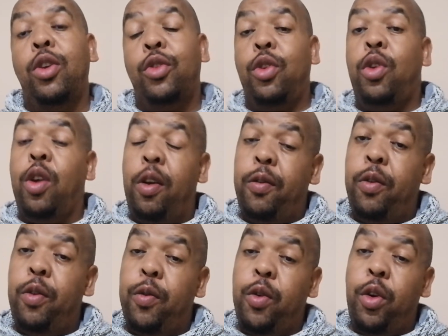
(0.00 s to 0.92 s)
So
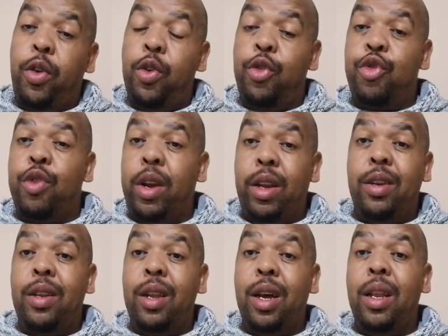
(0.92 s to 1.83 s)
you've got your
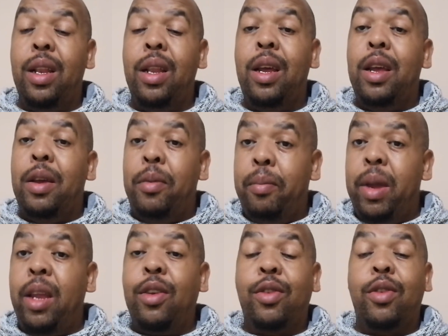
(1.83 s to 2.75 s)
traditional
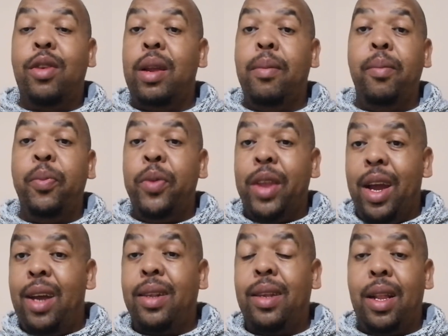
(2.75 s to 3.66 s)
mainstream
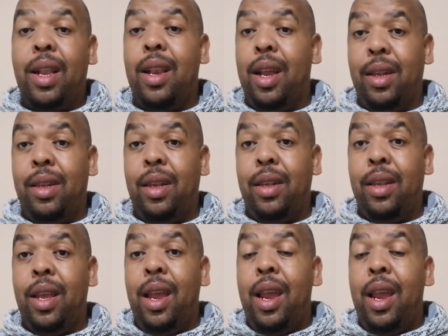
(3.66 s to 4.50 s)
asset classes,